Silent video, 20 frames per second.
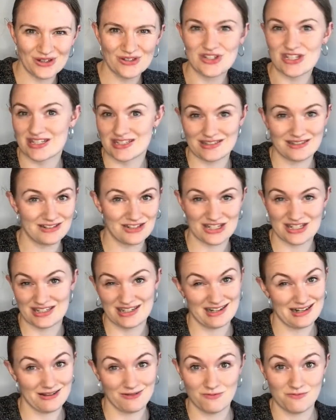just
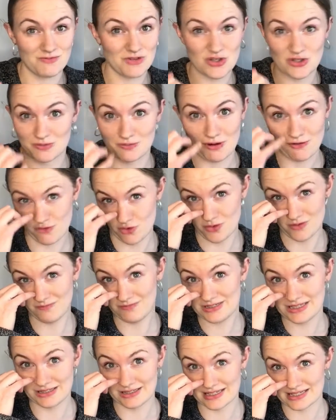did it using my phone
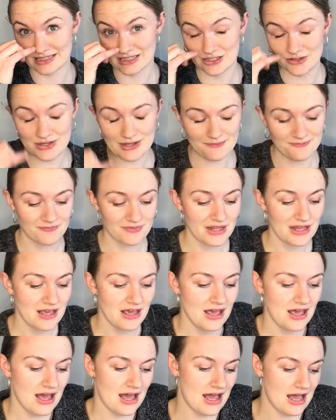to listen to it
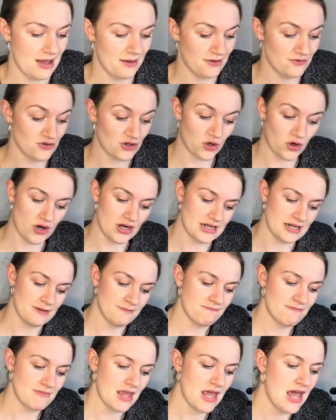and record it,
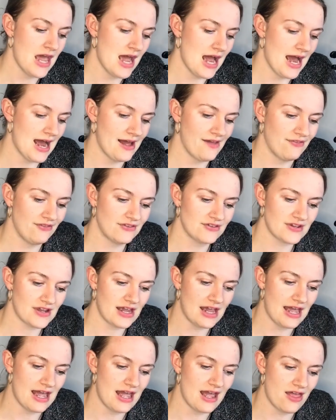and
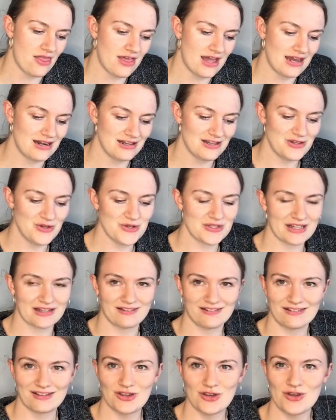then
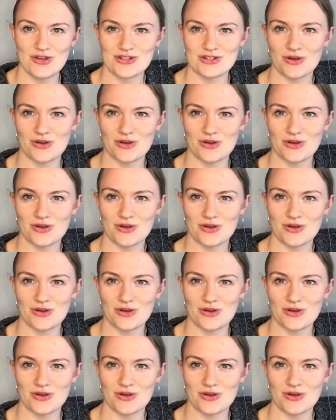using good